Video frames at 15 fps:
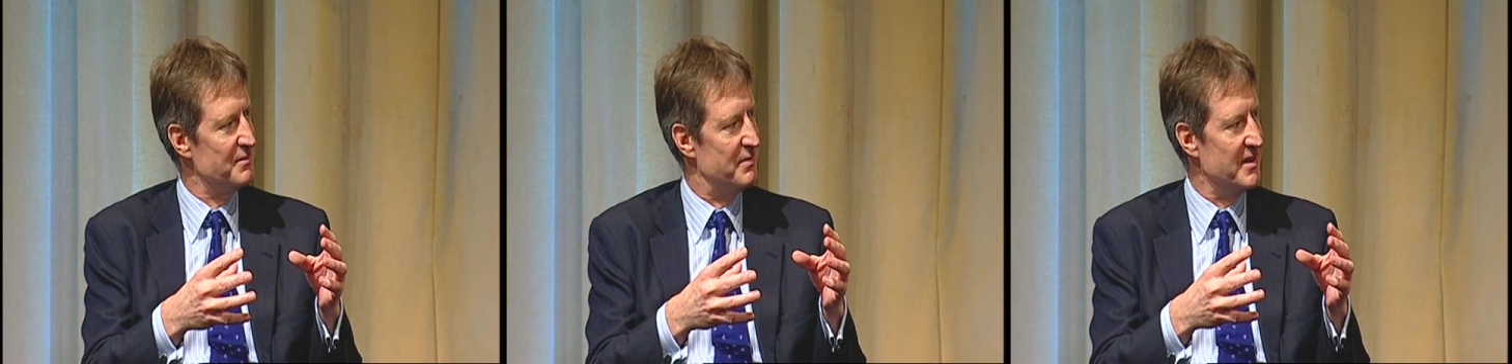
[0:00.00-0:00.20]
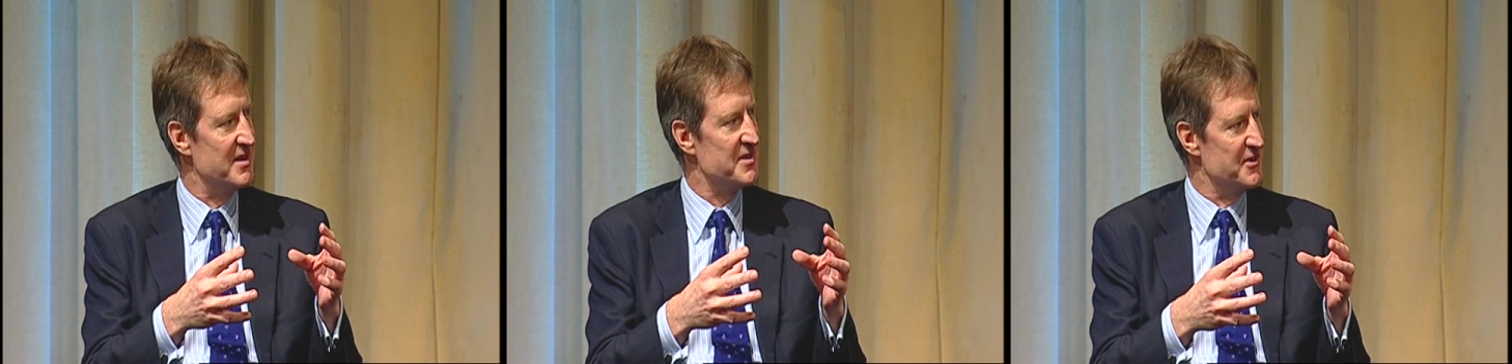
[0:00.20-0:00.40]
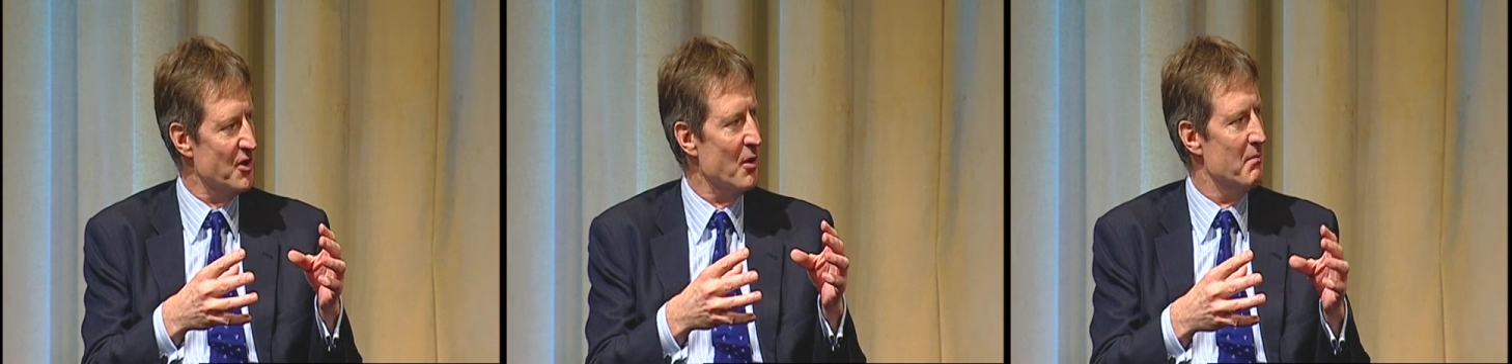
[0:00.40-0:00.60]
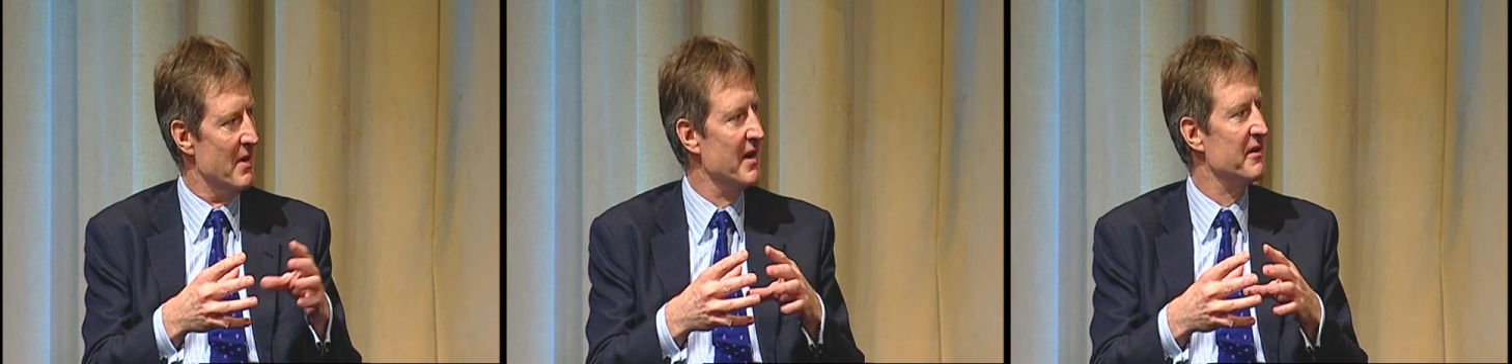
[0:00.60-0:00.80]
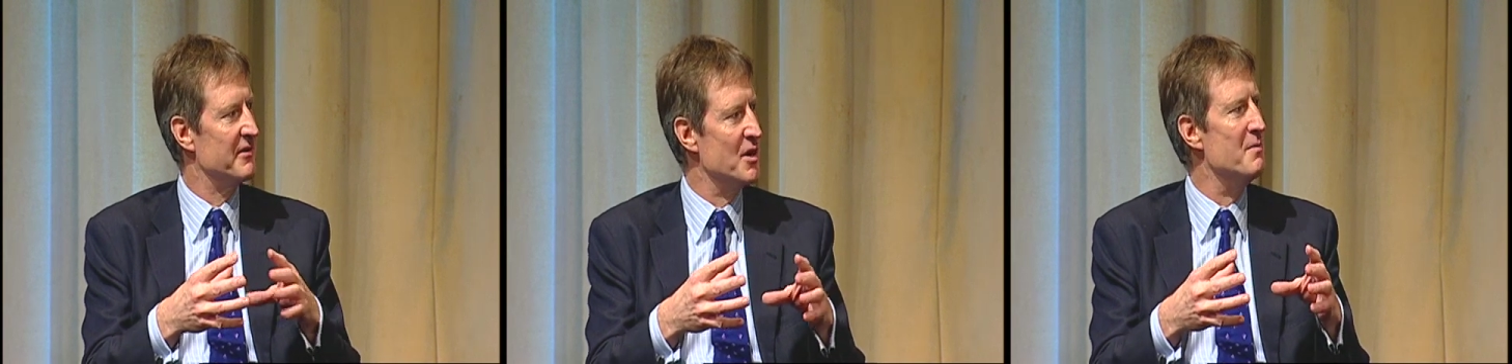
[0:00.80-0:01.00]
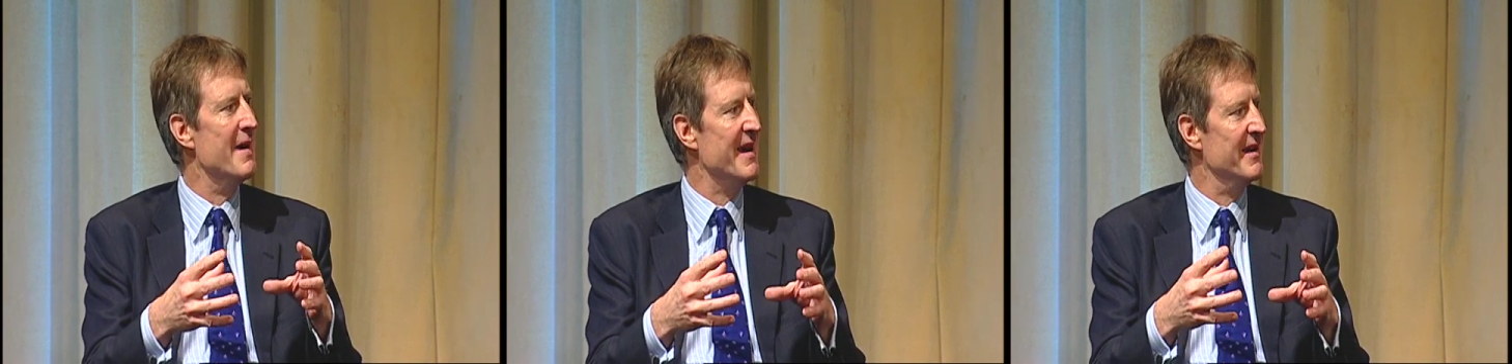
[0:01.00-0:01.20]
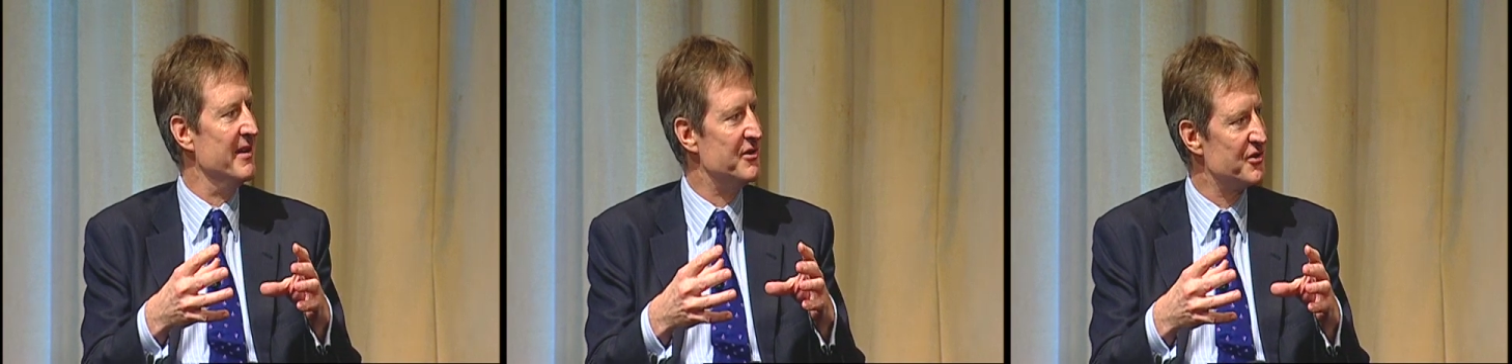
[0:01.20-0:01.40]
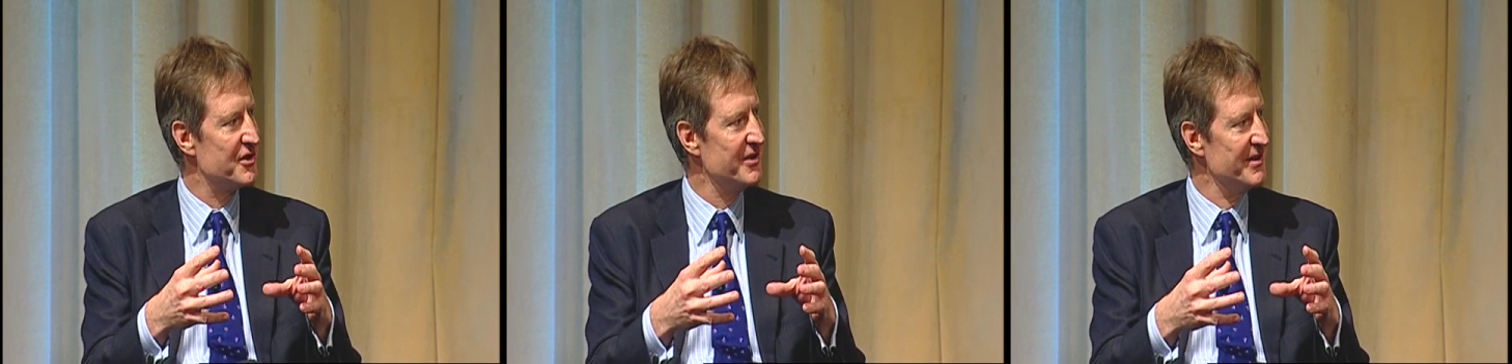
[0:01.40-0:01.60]
but it's not
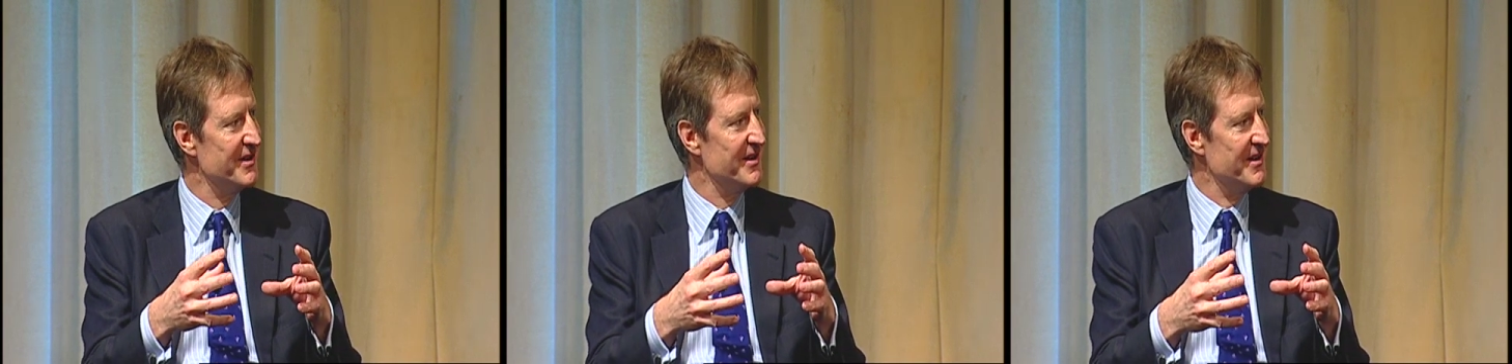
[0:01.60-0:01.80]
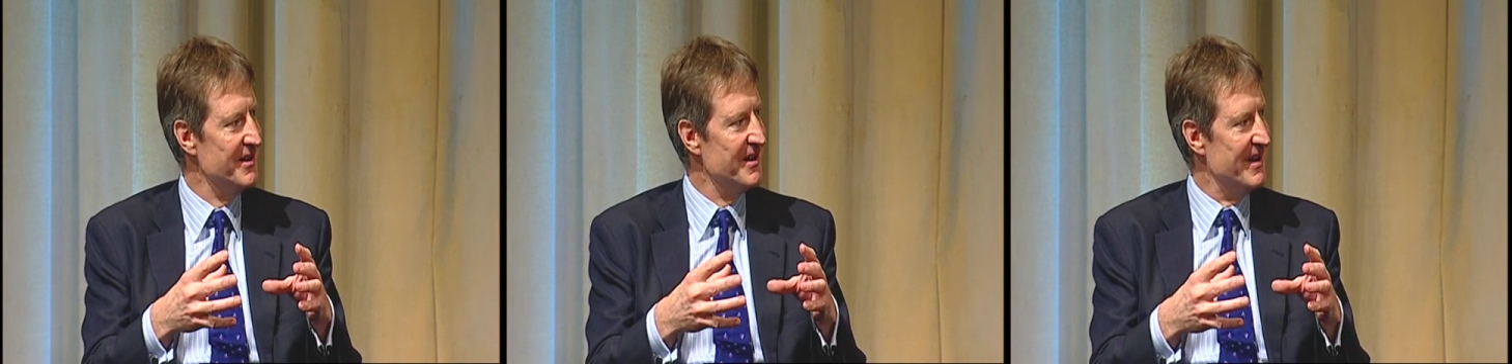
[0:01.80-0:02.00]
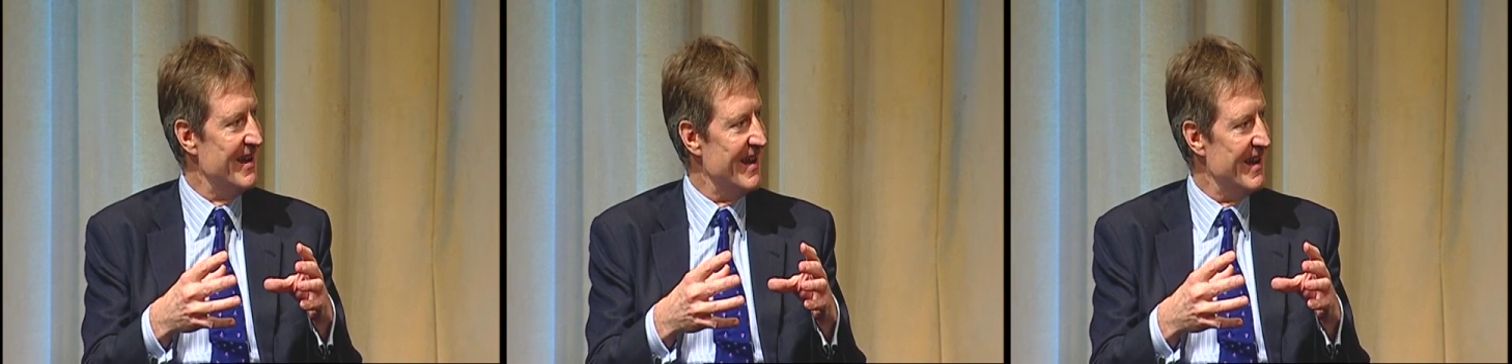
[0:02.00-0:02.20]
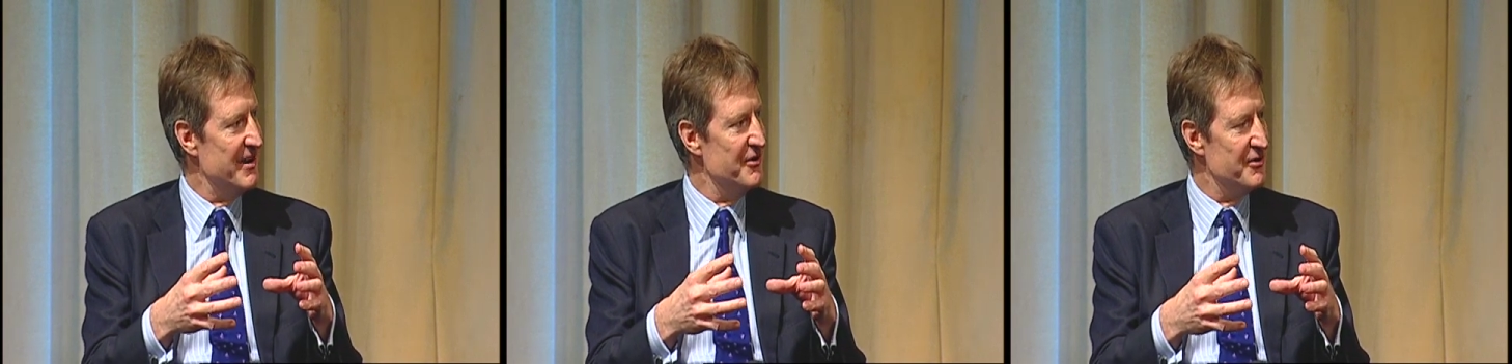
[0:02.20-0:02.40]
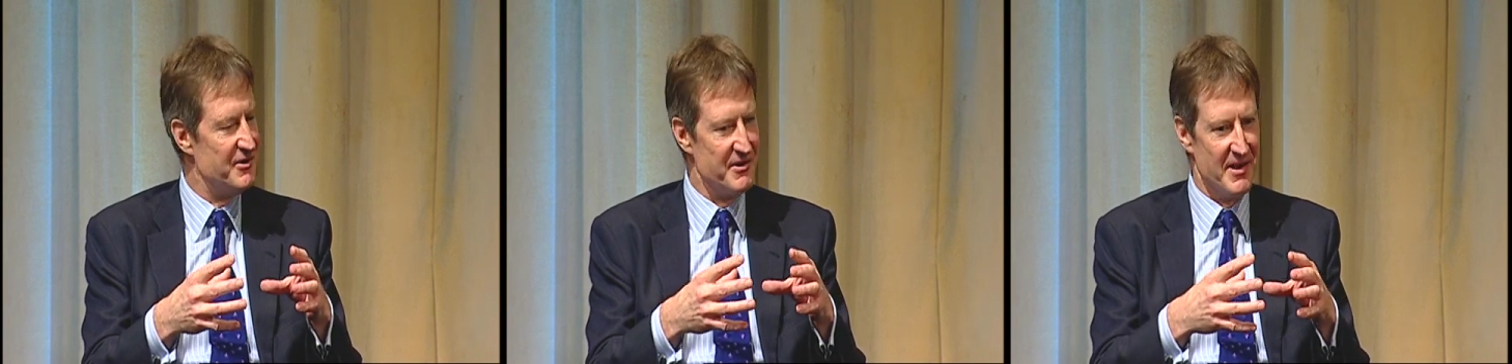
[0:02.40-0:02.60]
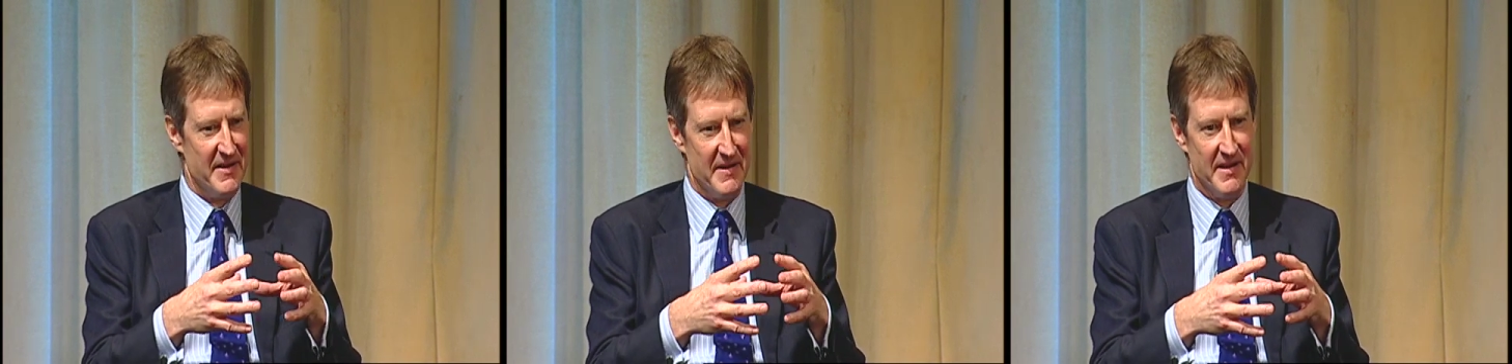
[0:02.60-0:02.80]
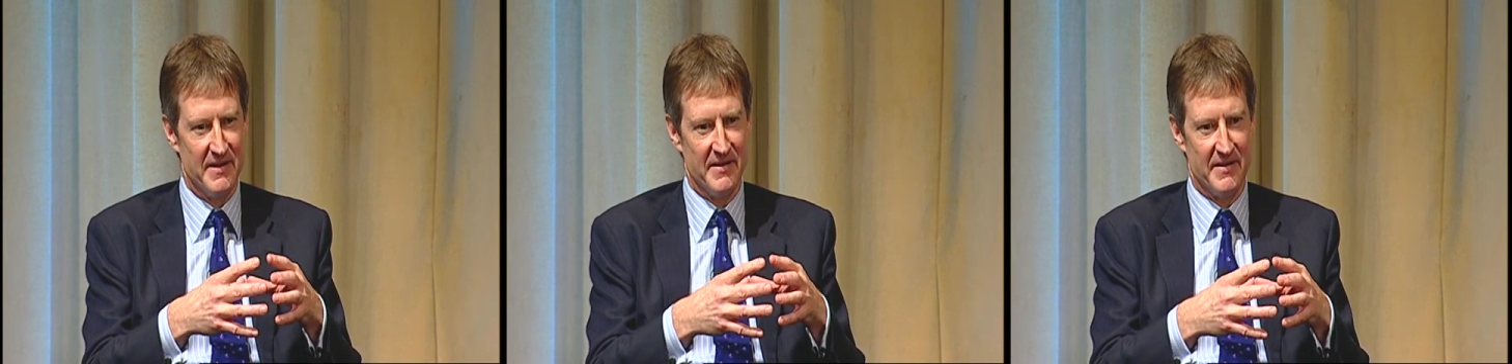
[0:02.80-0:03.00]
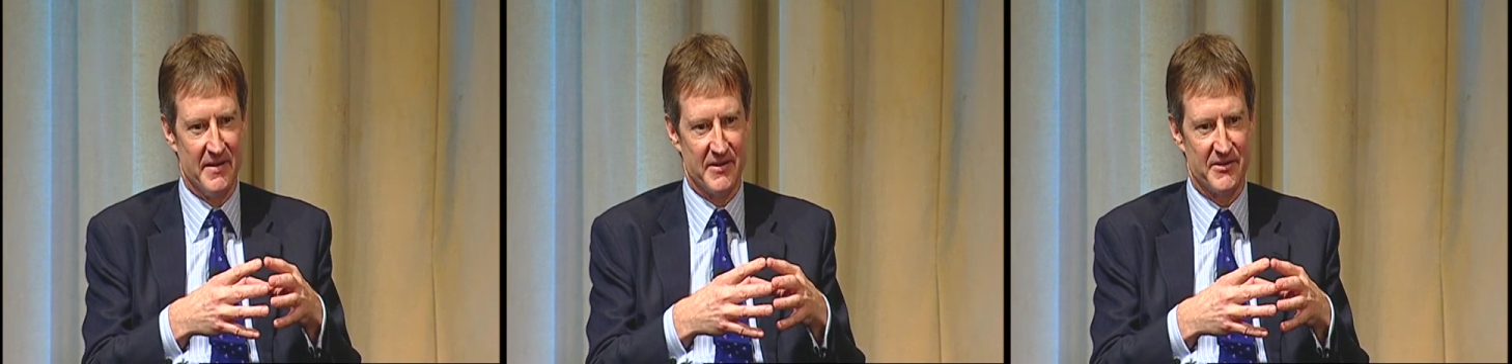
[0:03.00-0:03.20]
micromanaged. And it